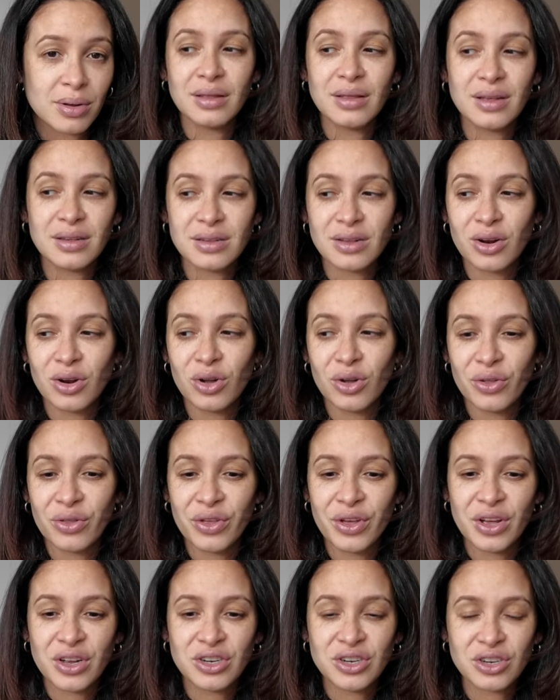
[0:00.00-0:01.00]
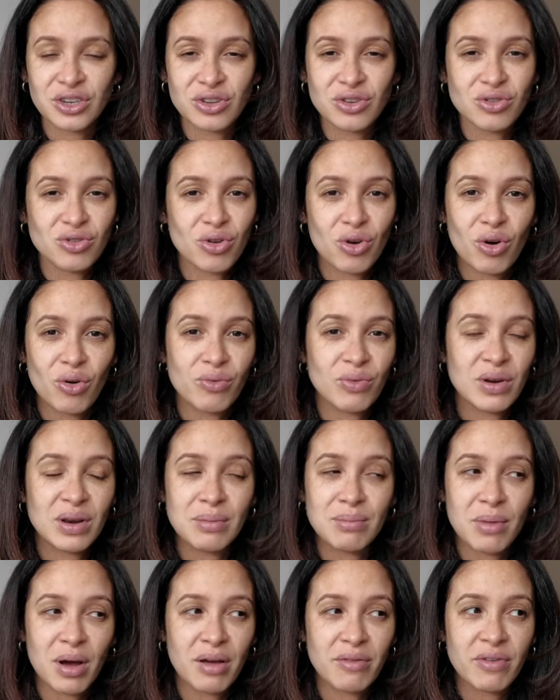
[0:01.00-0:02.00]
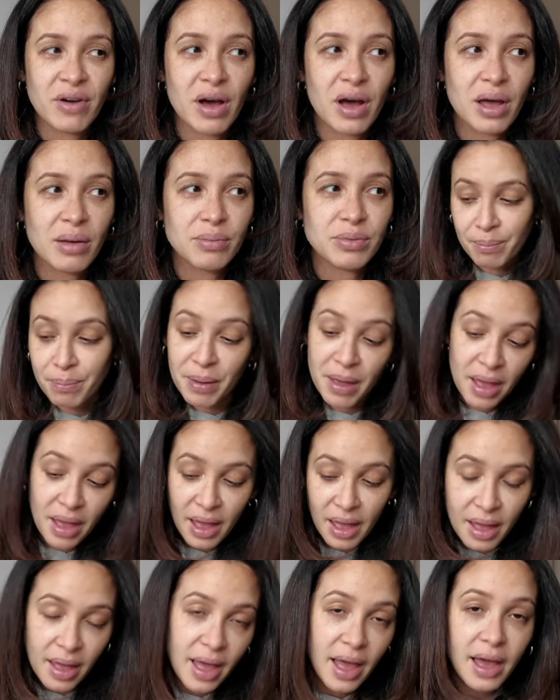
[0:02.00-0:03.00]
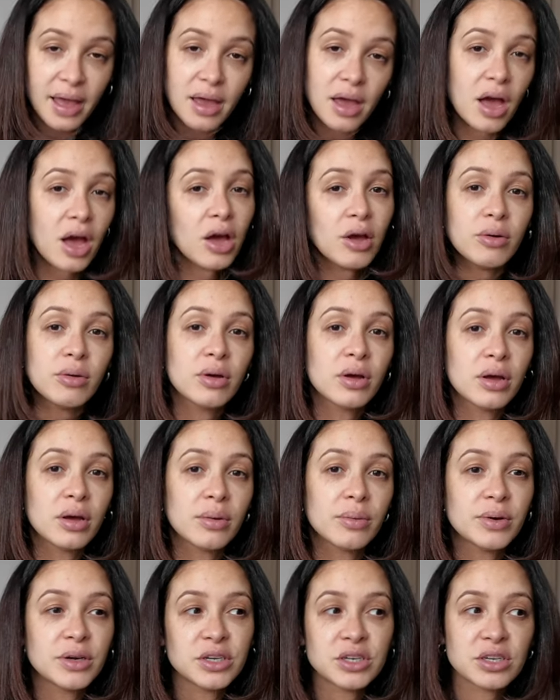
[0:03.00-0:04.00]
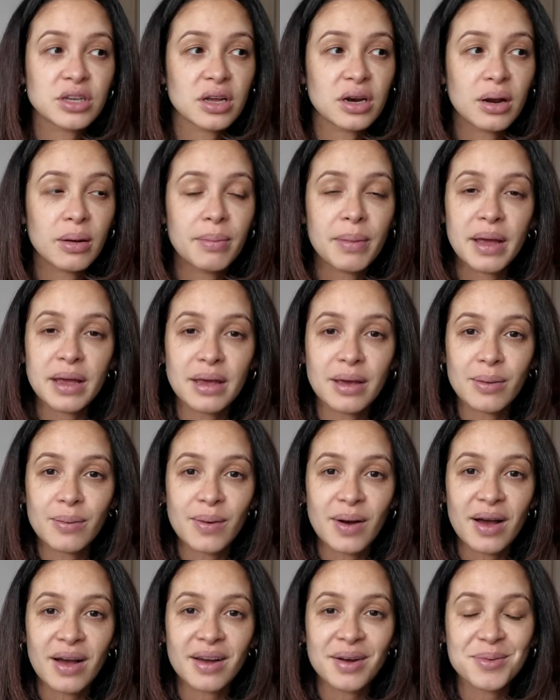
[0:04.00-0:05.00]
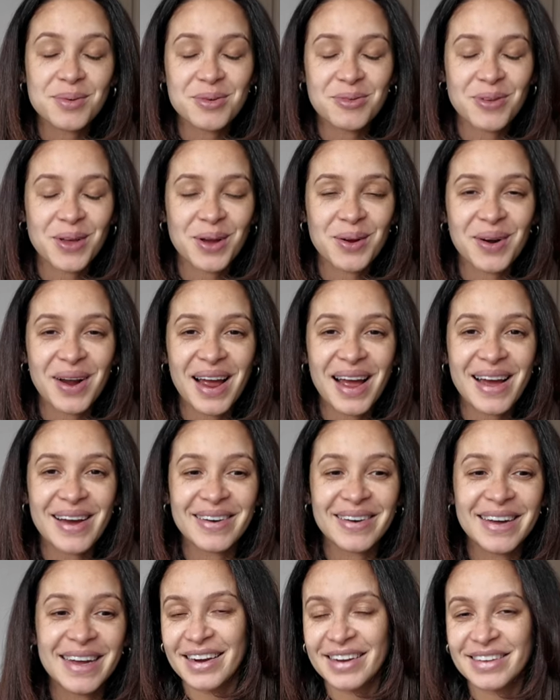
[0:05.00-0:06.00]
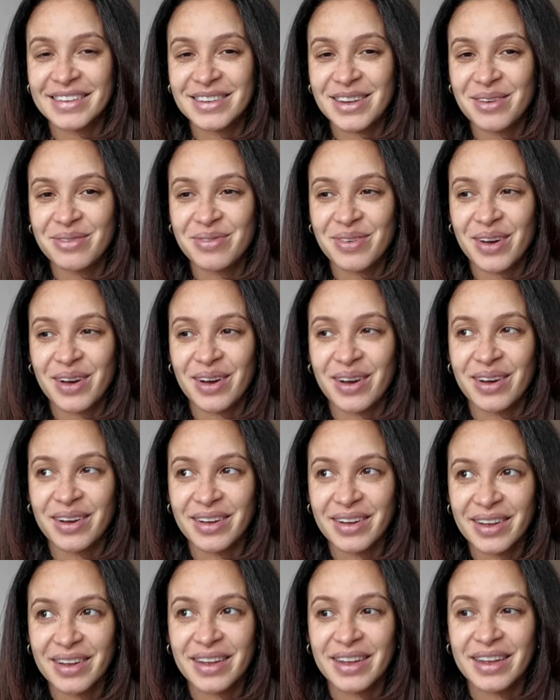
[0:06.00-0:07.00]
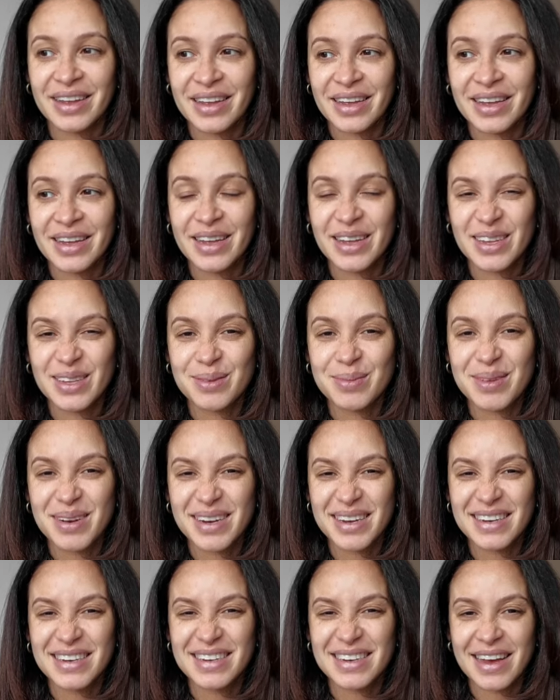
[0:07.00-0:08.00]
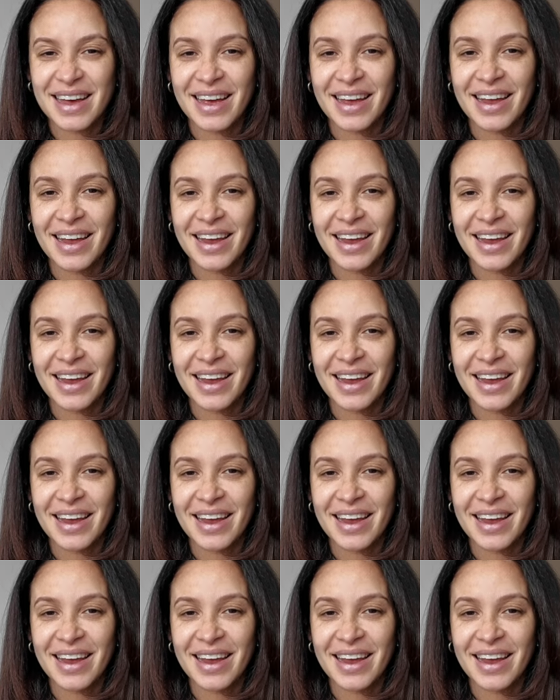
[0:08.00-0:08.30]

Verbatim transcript: There's a lot that are just not really my vibe. But hey ho, we're just gonna make it work. We'll figure it out. So far, it's been a good day.